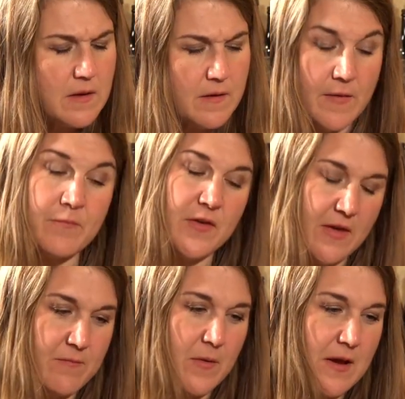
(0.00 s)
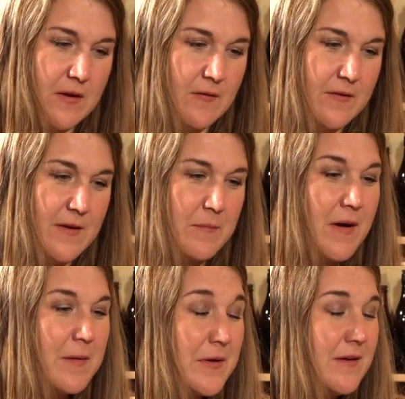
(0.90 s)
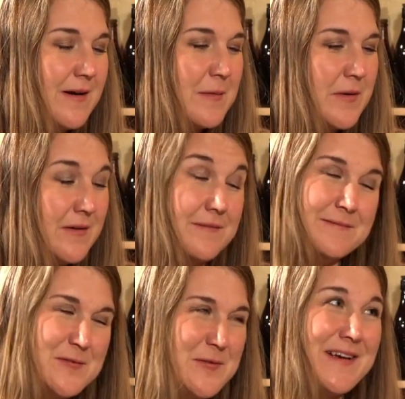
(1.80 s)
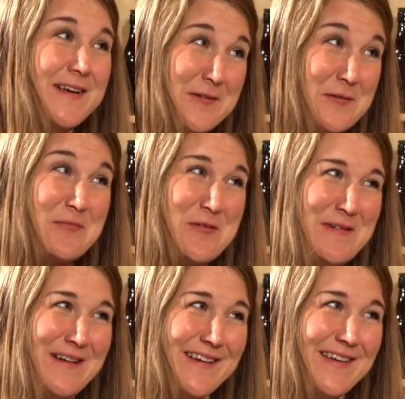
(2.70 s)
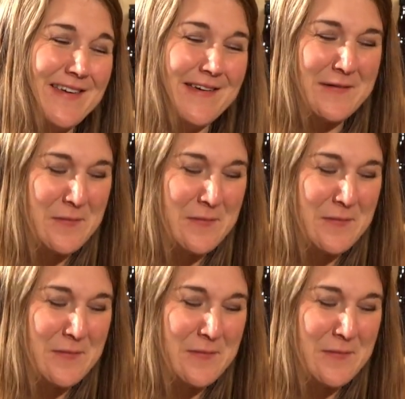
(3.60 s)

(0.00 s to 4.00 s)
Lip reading: Forgive my ignorance. I'm a drinker, not a brewer like you.